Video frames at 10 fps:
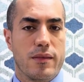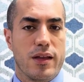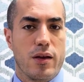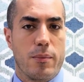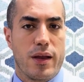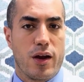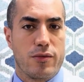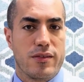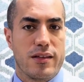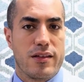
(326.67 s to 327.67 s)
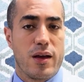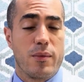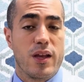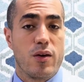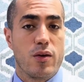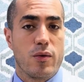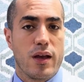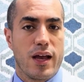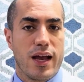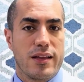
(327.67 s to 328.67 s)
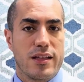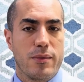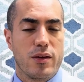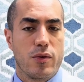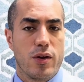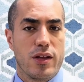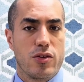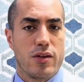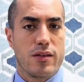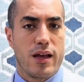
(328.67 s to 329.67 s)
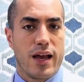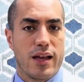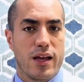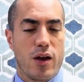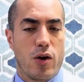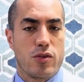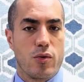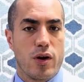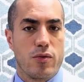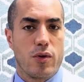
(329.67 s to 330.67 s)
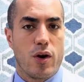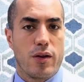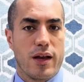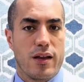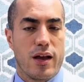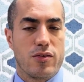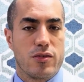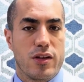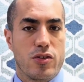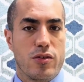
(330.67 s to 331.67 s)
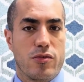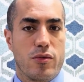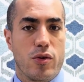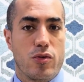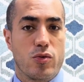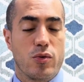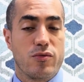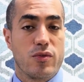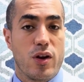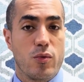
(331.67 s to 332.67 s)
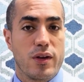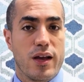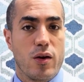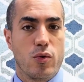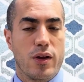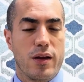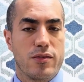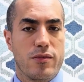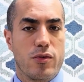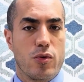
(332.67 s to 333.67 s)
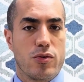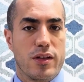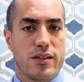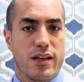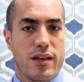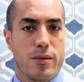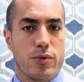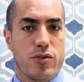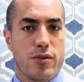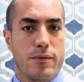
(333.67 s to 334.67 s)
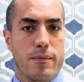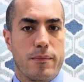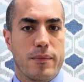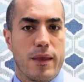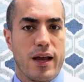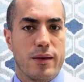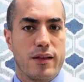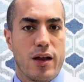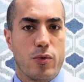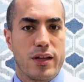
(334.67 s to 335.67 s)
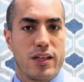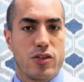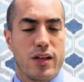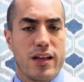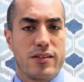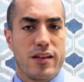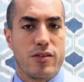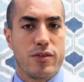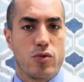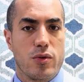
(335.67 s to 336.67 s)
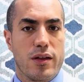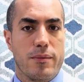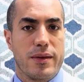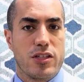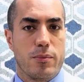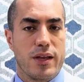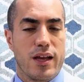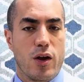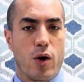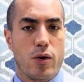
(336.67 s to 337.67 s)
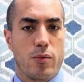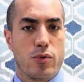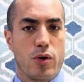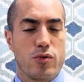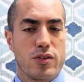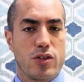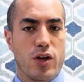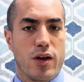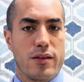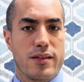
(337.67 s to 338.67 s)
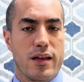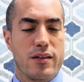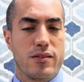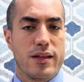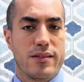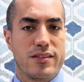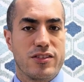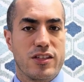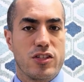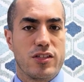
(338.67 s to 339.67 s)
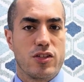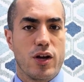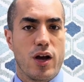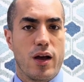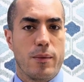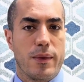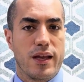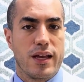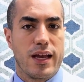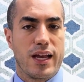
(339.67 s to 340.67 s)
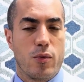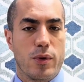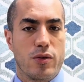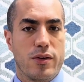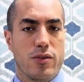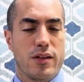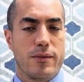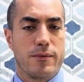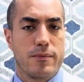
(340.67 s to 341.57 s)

Here in my office in Sao Paulo, I see men of all ages, and I also offer online consultations for those who are far away or have difficulty attending in person. I evaluate each case individually, explaining all the pros and cons so that the decision is calm and well-founded.